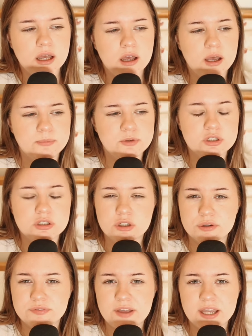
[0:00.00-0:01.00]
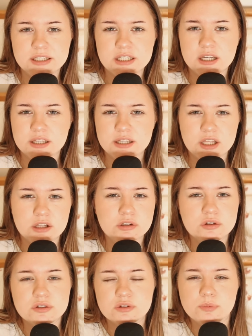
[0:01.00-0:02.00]
to look for any kind of like
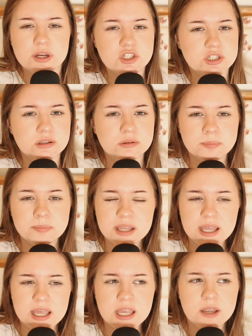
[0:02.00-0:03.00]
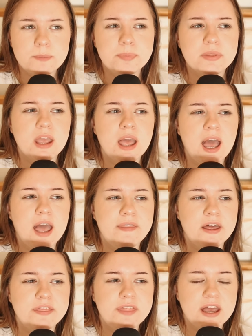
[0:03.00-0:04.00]
clues on where she could be. And
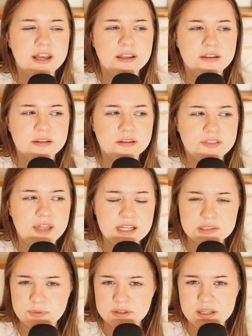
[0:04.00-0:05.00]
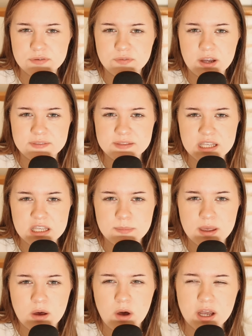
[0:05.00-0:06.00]
then that's when they find the
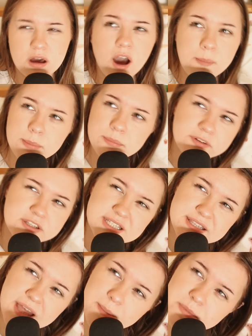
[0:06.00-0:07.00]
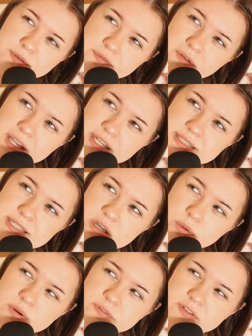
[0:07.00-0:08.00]
email. I can't remember if it's them that finds it
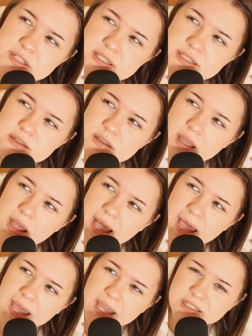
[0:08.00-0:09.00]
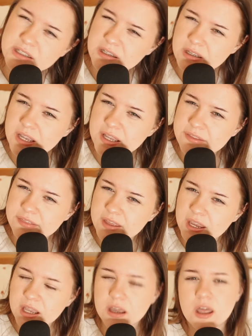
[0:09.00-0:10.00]
or if it's Hannah, I
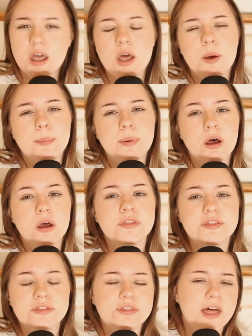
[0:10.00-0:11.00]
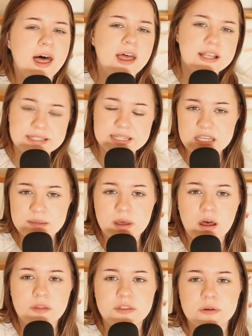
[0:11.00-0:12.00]
think, but that is an
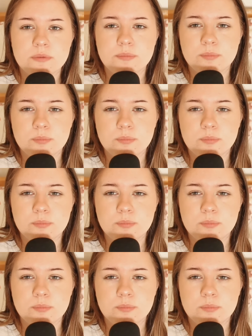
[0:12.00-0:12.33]
email, that